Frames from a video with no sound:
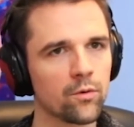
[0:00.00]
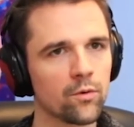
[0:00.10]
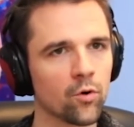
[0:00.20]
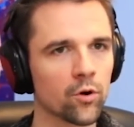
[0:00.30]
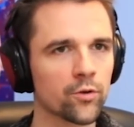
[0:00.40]

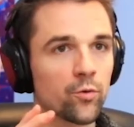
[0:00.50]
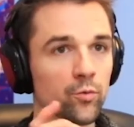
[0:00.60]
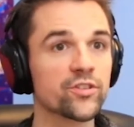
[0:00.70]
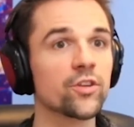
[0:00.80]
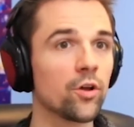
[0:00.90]
or the
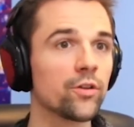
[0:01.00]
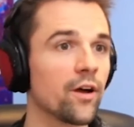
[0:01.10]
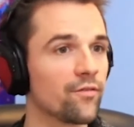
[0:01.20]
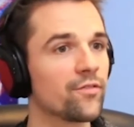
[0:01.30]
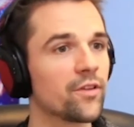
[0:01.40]
result
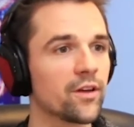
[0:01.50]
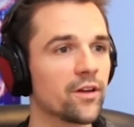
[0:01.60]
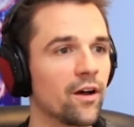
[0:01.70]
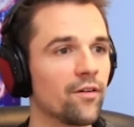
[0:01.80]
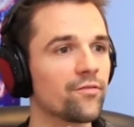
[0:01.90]
of the
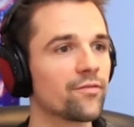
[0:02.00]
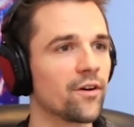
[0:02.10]
of